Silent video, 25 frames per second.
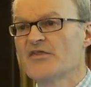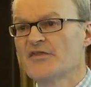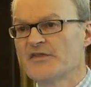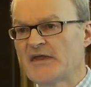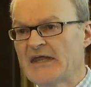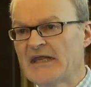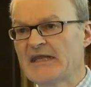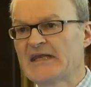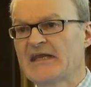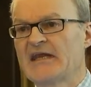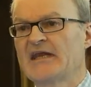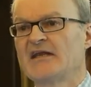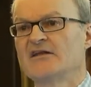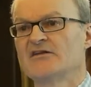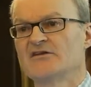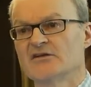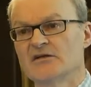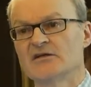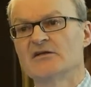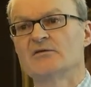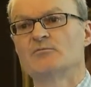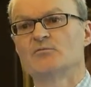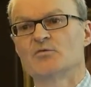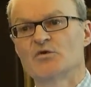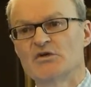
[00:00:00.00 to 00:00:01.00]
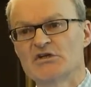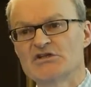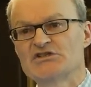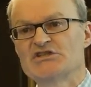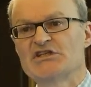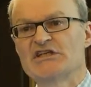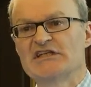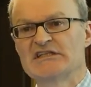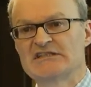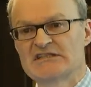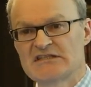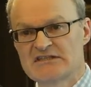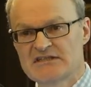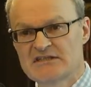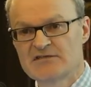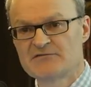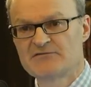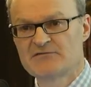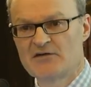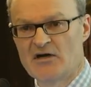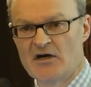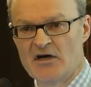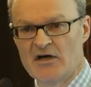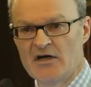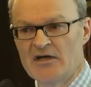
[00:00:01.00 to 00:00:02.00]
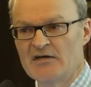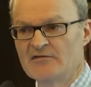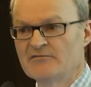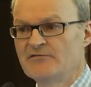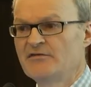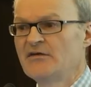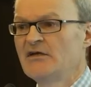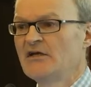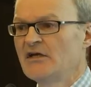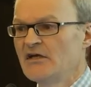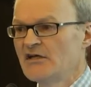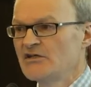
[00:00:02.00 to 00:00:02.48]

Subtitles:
thinking that were she to survive,